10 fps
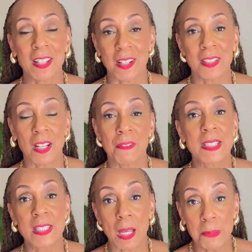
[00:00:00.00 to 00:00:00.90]
ton of
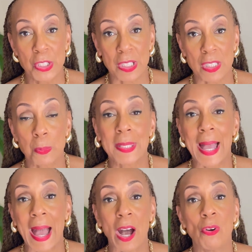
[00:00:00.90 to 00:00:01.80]
assumptions
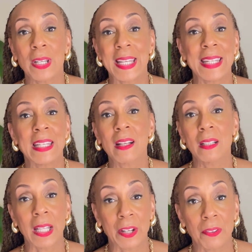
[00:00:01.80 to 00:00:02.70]
without getting
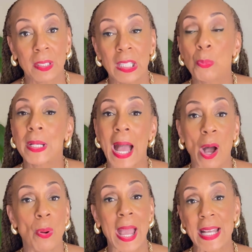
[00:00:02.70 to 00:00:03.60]
clarity,
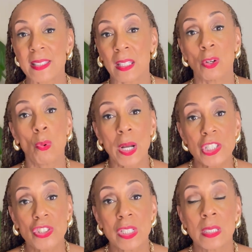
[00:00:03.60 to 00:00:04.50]
without asking
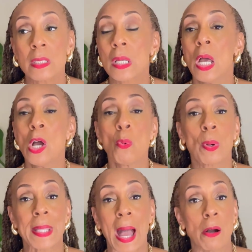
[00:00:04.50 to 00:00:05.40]
questions,
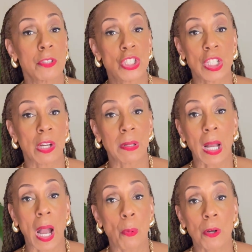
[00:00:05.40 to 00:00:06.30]
without sharing
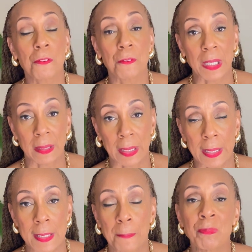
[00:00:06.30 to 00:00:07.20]
our
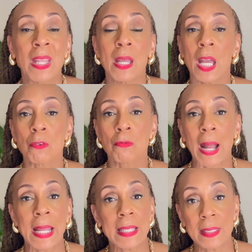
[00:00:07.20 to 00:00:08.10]
feelings. And
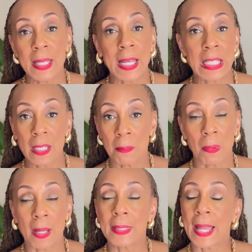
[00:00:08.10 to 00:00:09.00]
right at the end of the
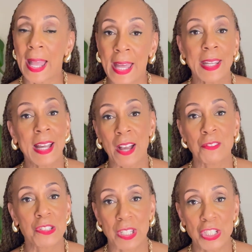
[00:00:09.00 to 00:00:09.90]
month, I had a
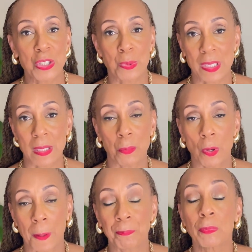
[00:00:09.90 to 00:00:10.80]
conversation with
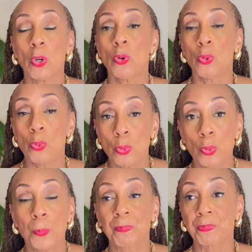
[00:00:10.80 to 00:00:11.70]
someone
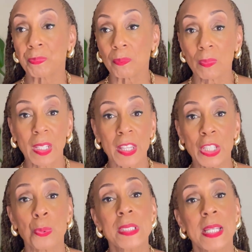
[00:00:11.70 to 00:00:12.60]
who
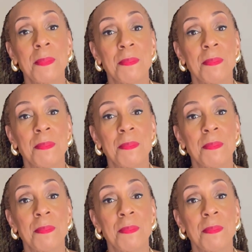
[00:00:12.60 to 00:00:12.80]
there was a